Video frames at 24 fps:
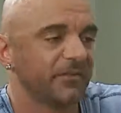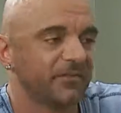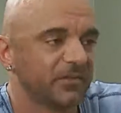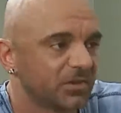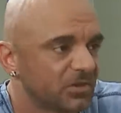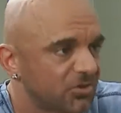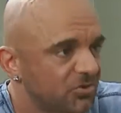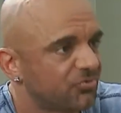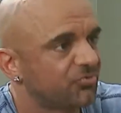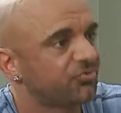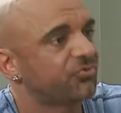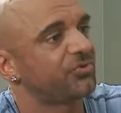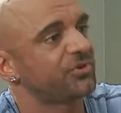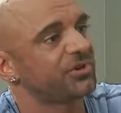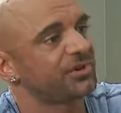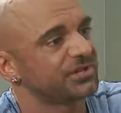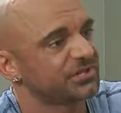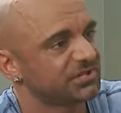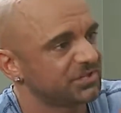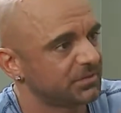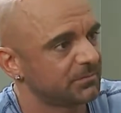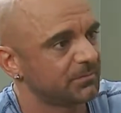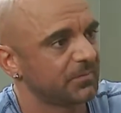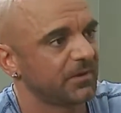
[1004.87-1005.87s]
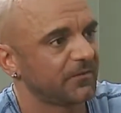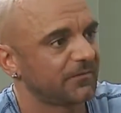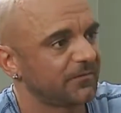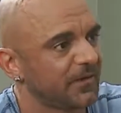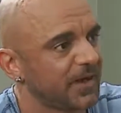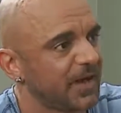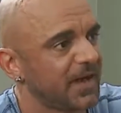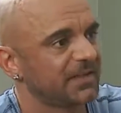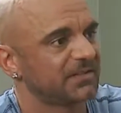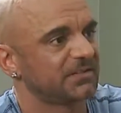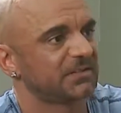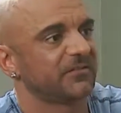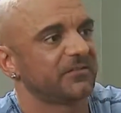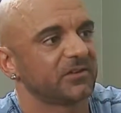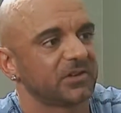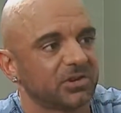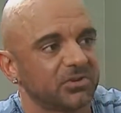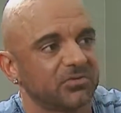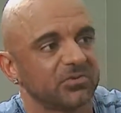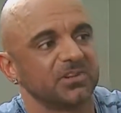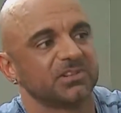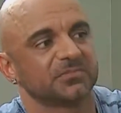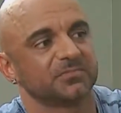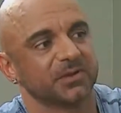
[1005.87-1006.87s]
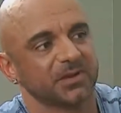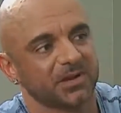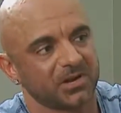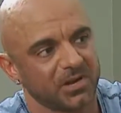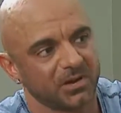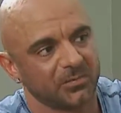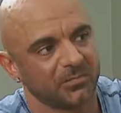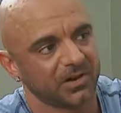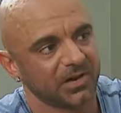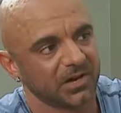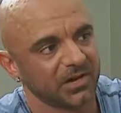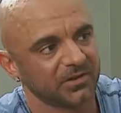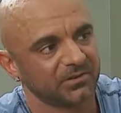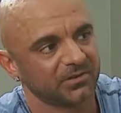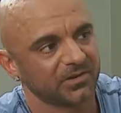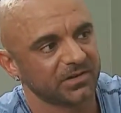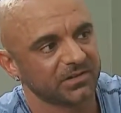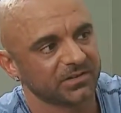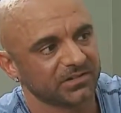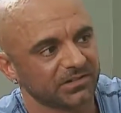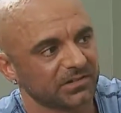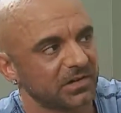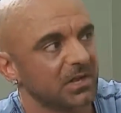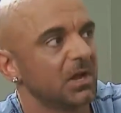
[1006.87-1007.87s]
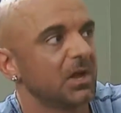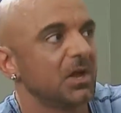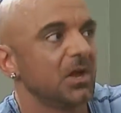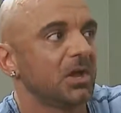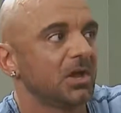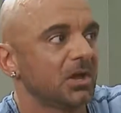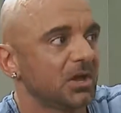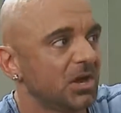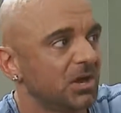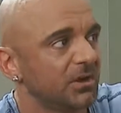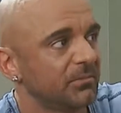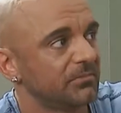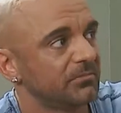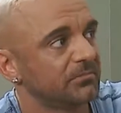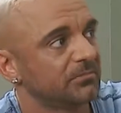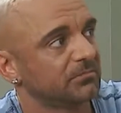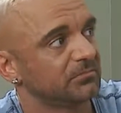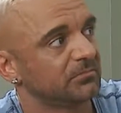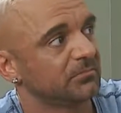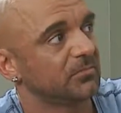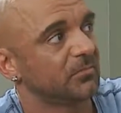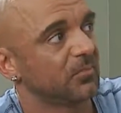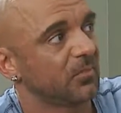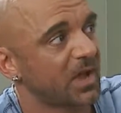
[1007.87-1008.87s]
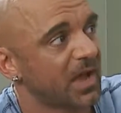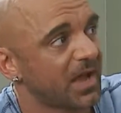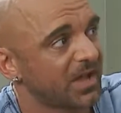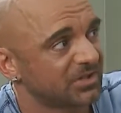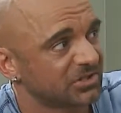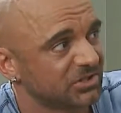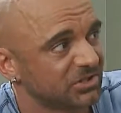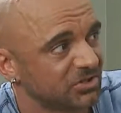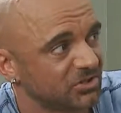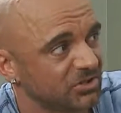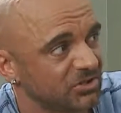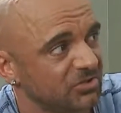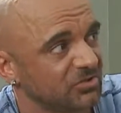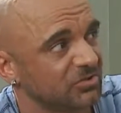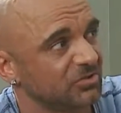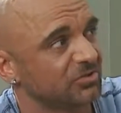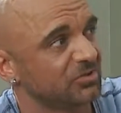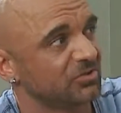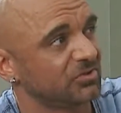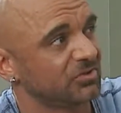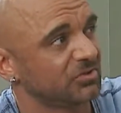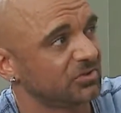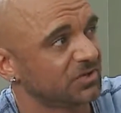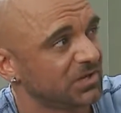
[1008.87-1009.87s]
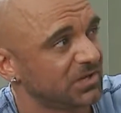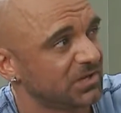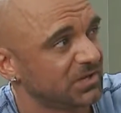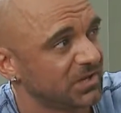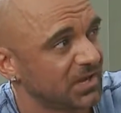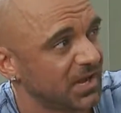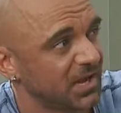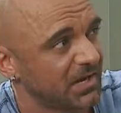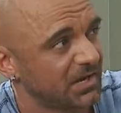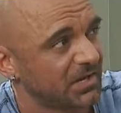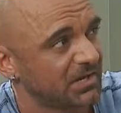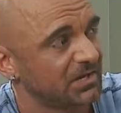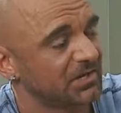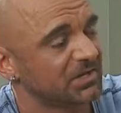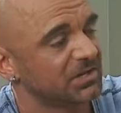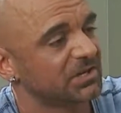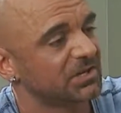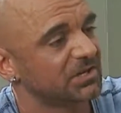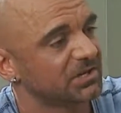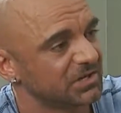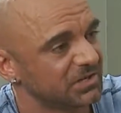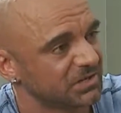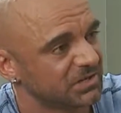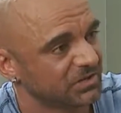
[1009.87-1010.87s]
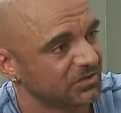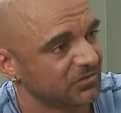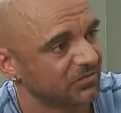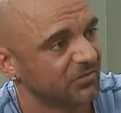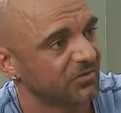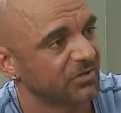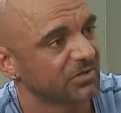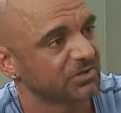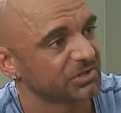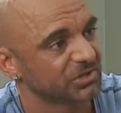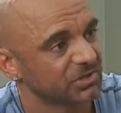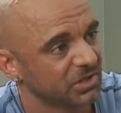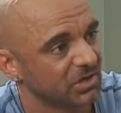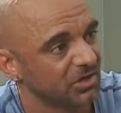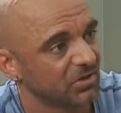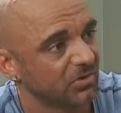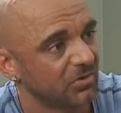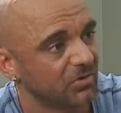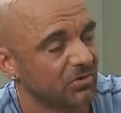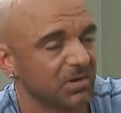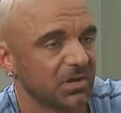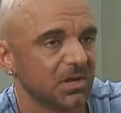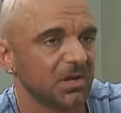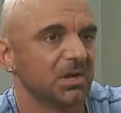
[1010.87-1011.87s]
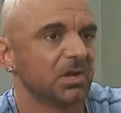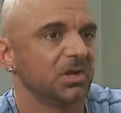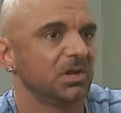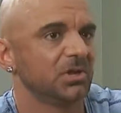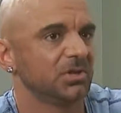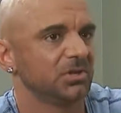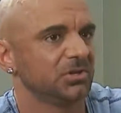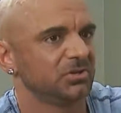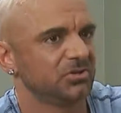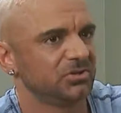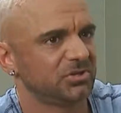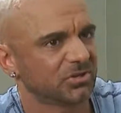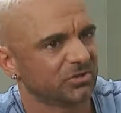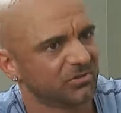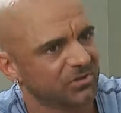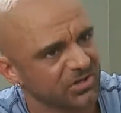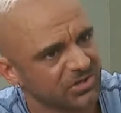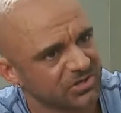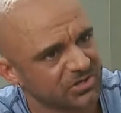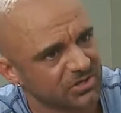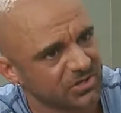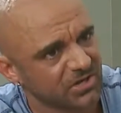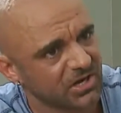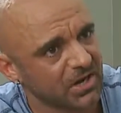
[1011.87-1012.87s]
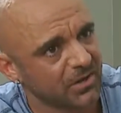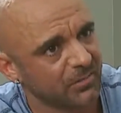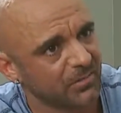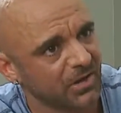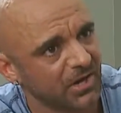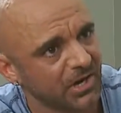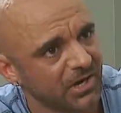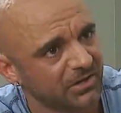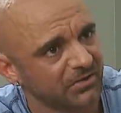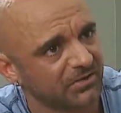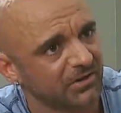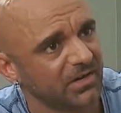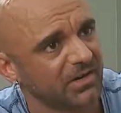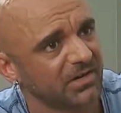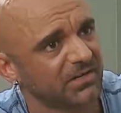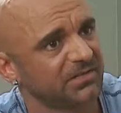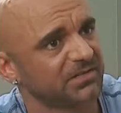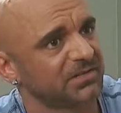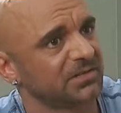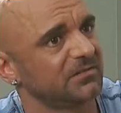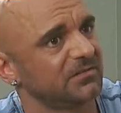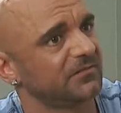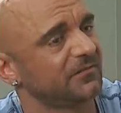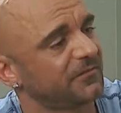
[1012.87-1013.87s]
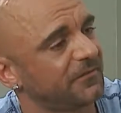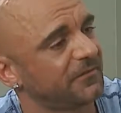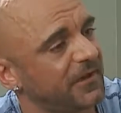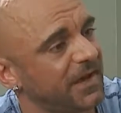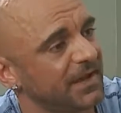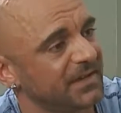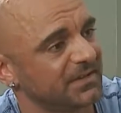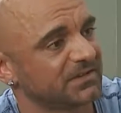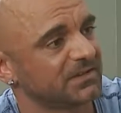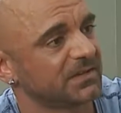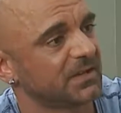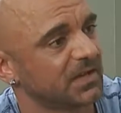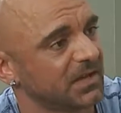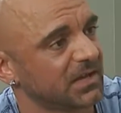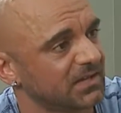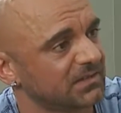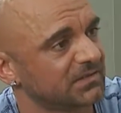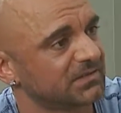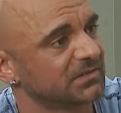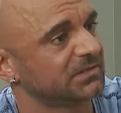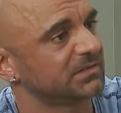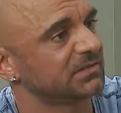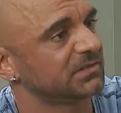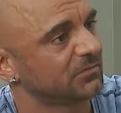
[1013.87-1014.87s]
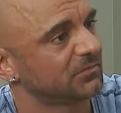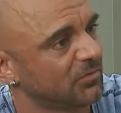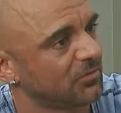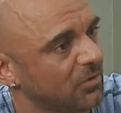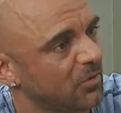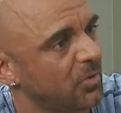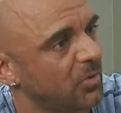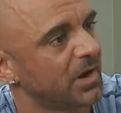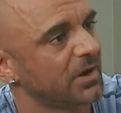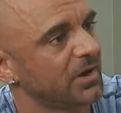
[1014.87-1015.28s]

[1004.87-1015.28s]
increased my fats. I've increased my carbohydrates. Come as you're getting in condition for a show, you decrease your carbohydrates and fats as required.